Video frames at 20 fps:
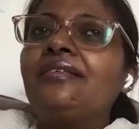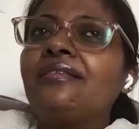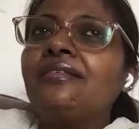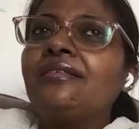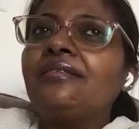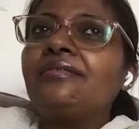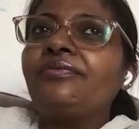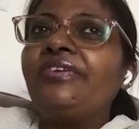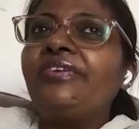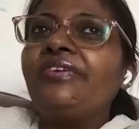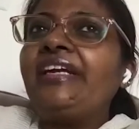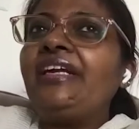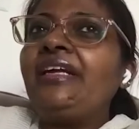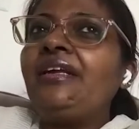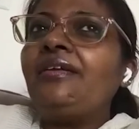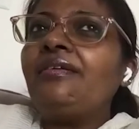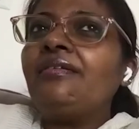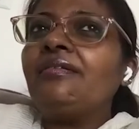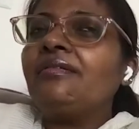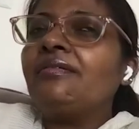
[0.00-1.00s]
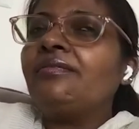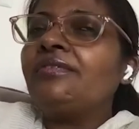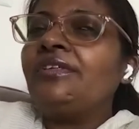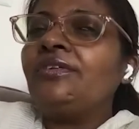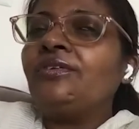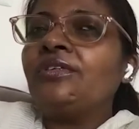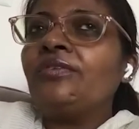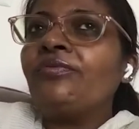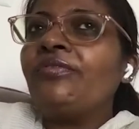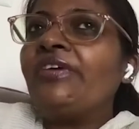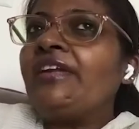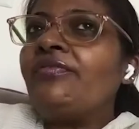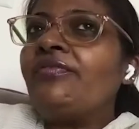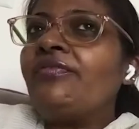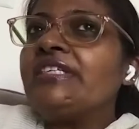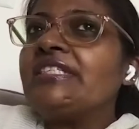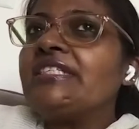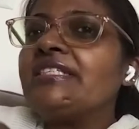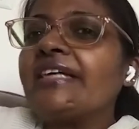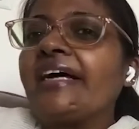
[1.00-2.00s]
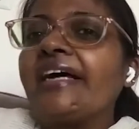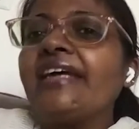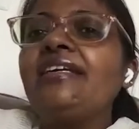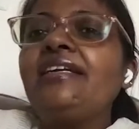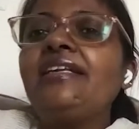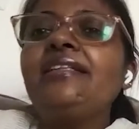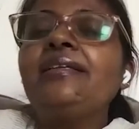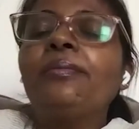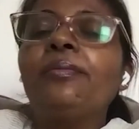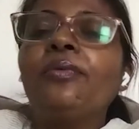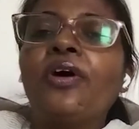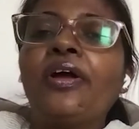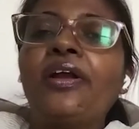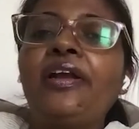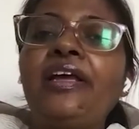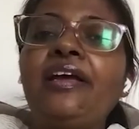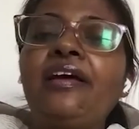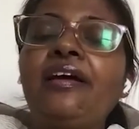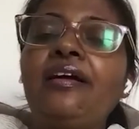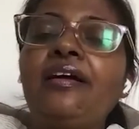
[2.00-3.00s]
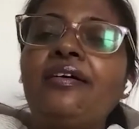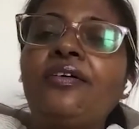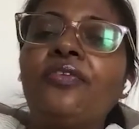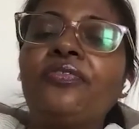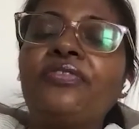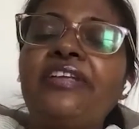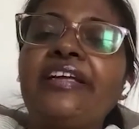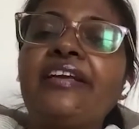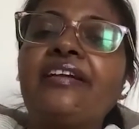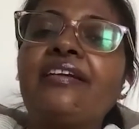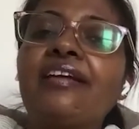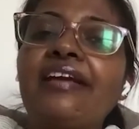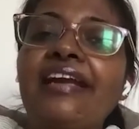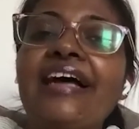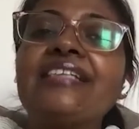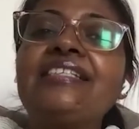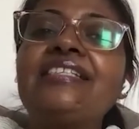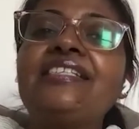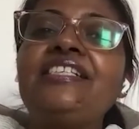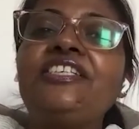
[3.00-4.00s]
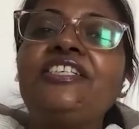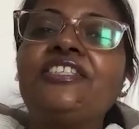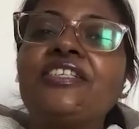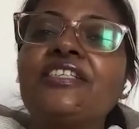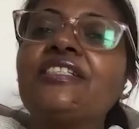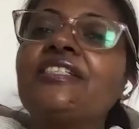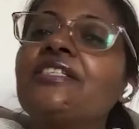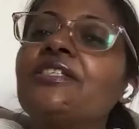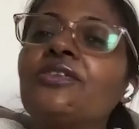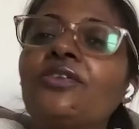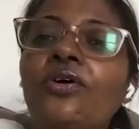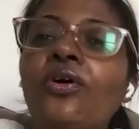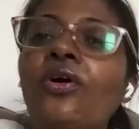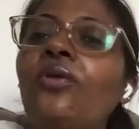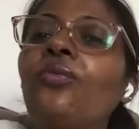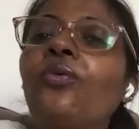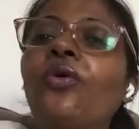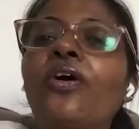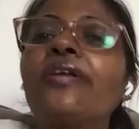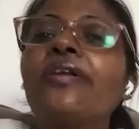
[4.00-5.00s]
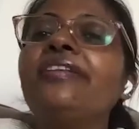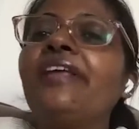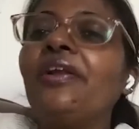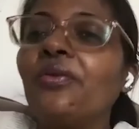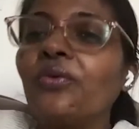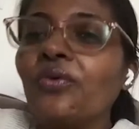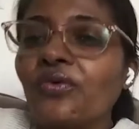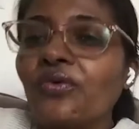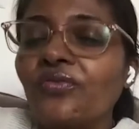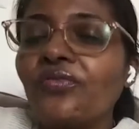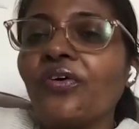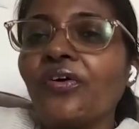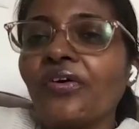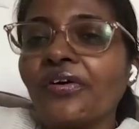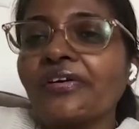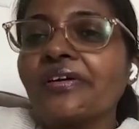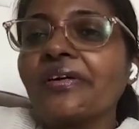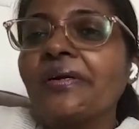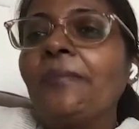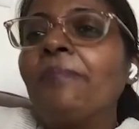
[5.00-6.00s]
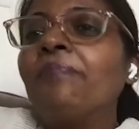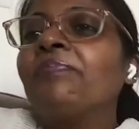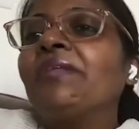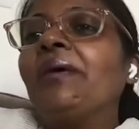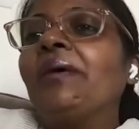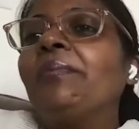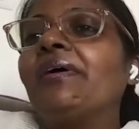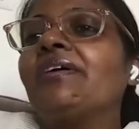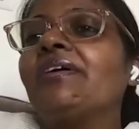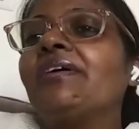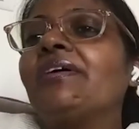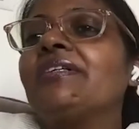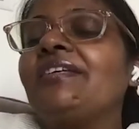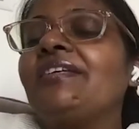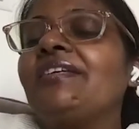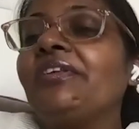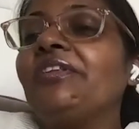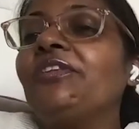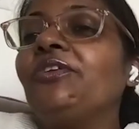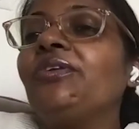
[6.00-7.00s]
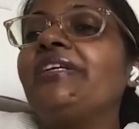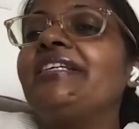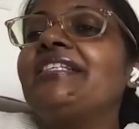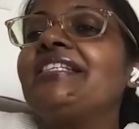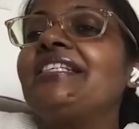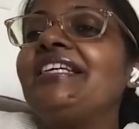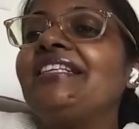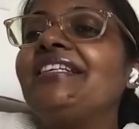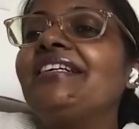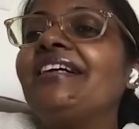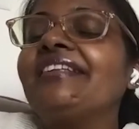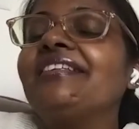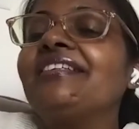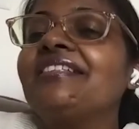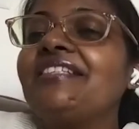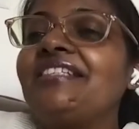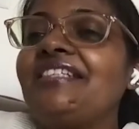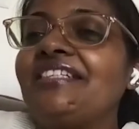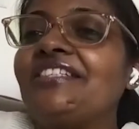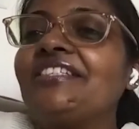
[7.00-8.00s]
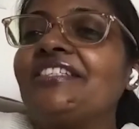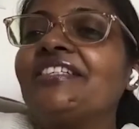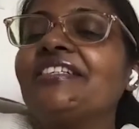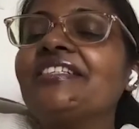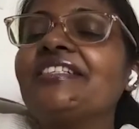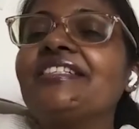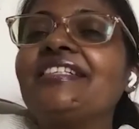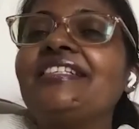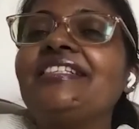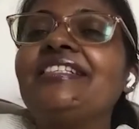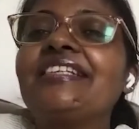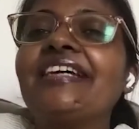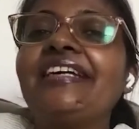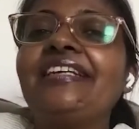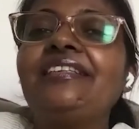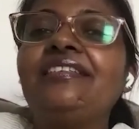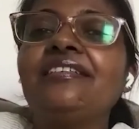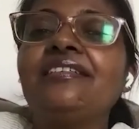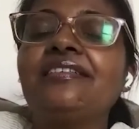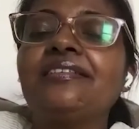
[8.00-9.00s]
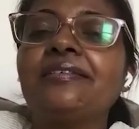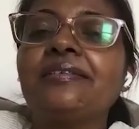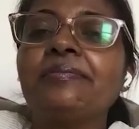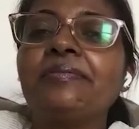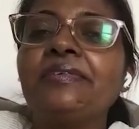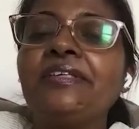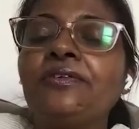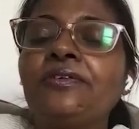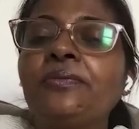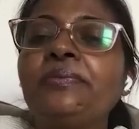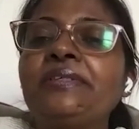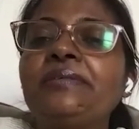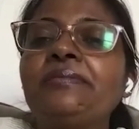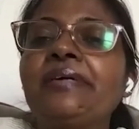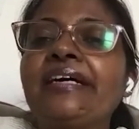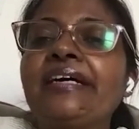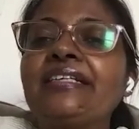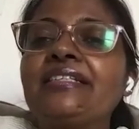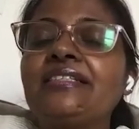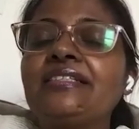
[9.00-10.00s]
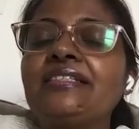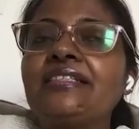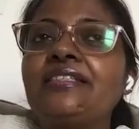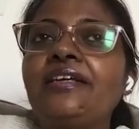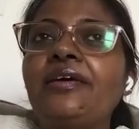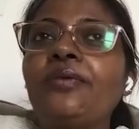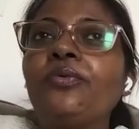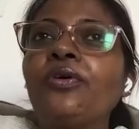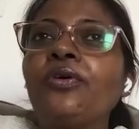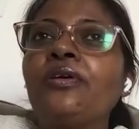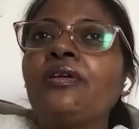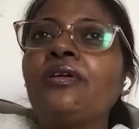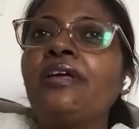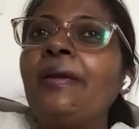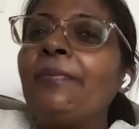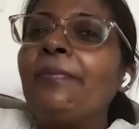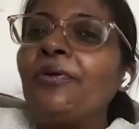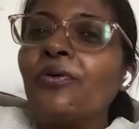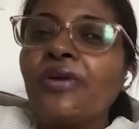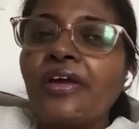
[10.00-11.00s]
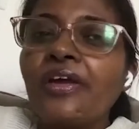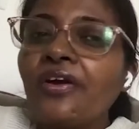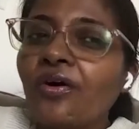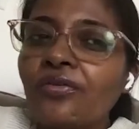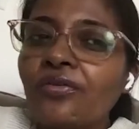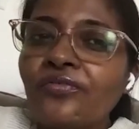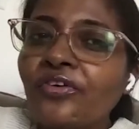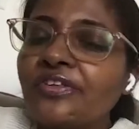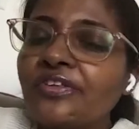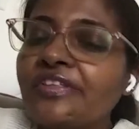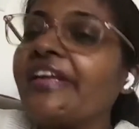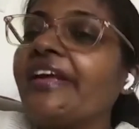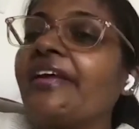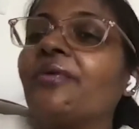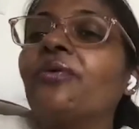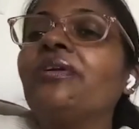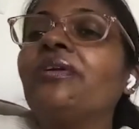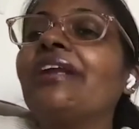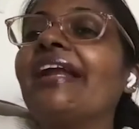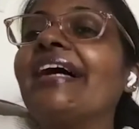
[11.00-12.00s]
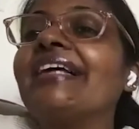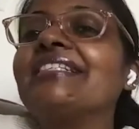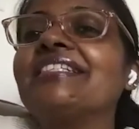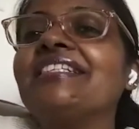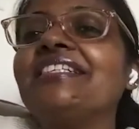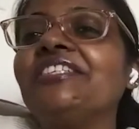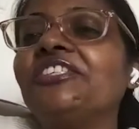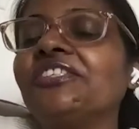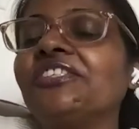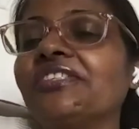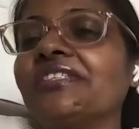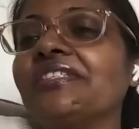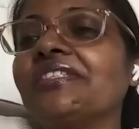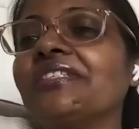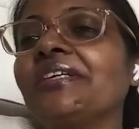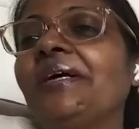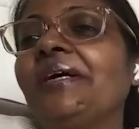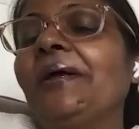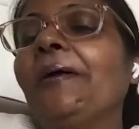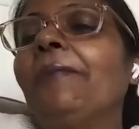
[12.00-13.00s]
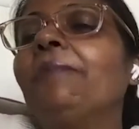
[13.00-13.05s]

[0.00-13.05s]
the very you know the very first sight in the morning of their class teachers is all what they look for, because even though they see the other teachers inside the you know premises, they would keep looking out for their own class teachers.